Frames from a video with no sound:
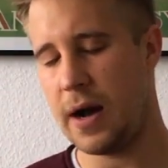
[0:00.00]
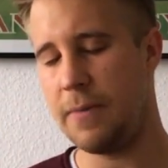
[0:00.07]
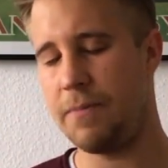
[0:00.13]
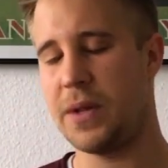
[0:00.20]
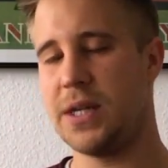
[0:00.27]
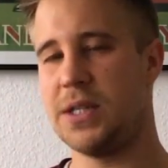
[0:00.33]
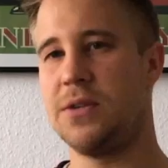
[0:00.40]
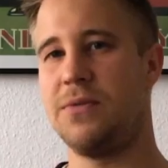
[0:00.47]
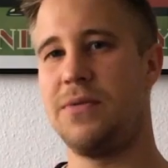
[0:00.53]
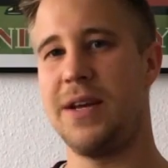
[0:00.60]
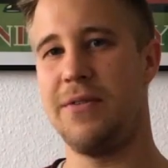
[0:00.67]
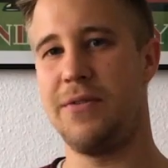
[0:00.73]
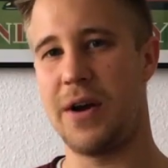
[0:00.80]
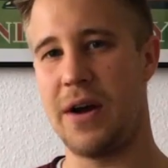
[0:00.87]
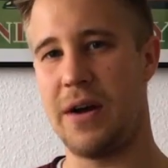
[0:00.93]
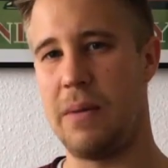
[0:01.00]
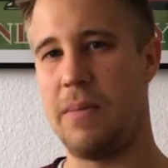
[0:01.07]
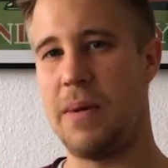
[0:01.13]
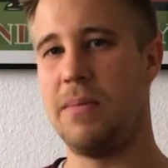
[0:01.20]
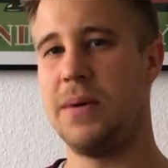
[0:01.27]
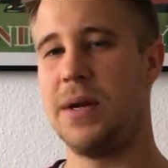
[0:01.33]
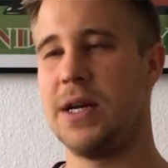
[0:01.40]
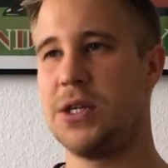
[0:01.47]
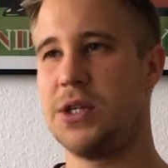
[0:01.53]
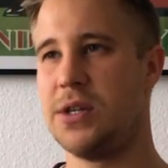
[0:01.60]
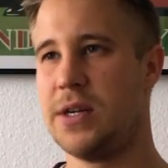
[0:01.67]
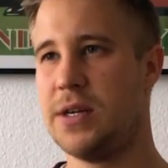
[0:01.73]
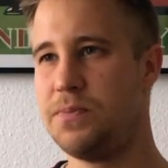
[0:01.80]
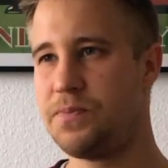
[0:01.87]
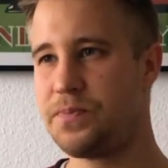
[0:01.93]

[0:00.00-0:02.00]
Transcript: That's the flavor I remembered actually.